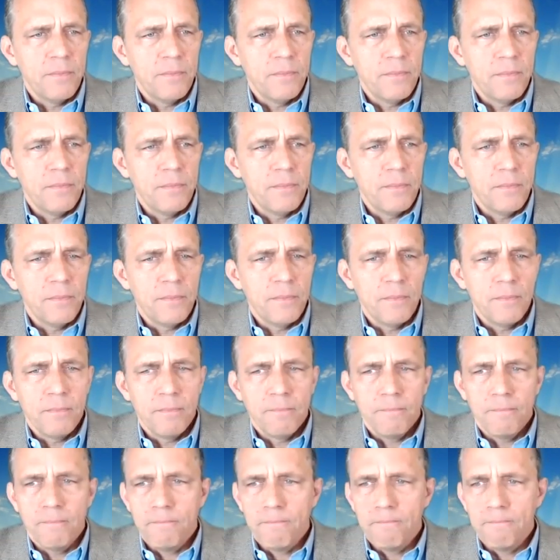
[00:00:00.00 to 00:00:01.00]

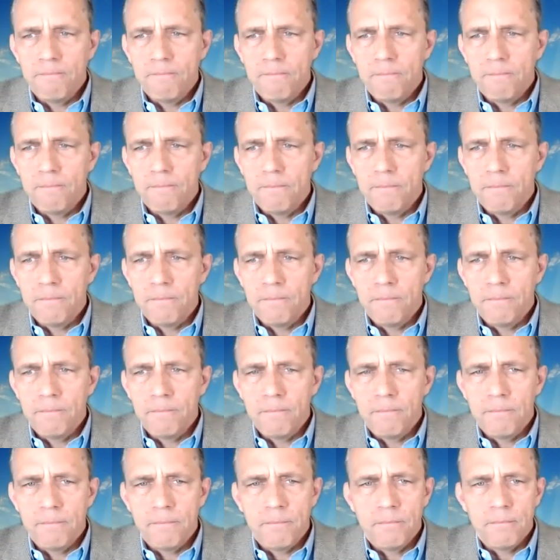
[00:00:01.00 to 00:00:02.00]

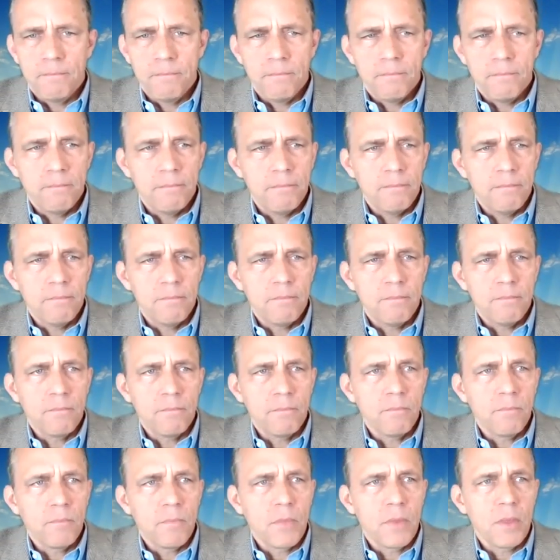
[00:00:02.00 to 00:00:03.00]

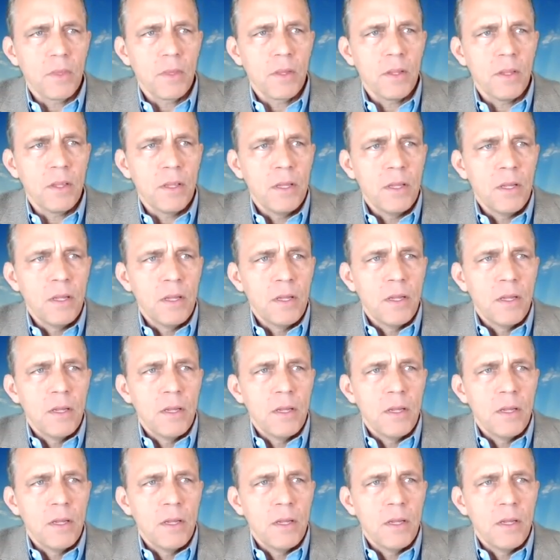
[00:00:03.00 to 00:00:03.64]
Nobody speaks.